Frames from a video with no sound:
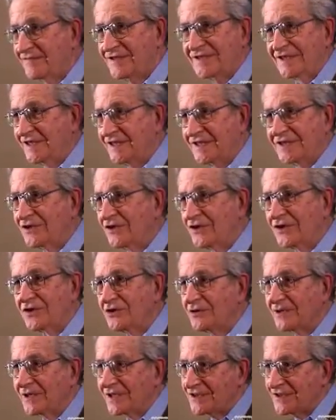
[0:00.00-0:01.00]
She couldn't
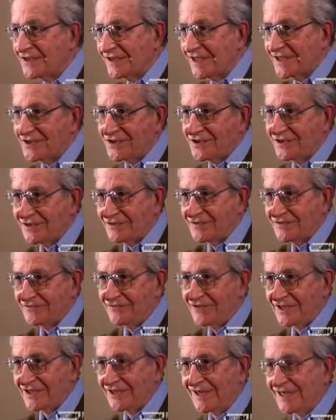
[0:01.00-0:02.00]
do it, so now she's going to
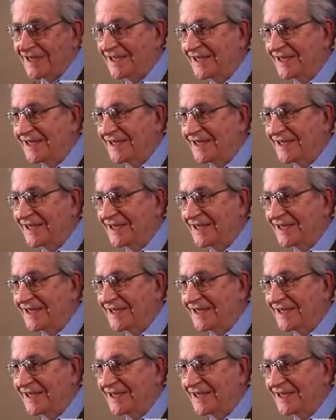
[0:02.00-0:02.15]
figure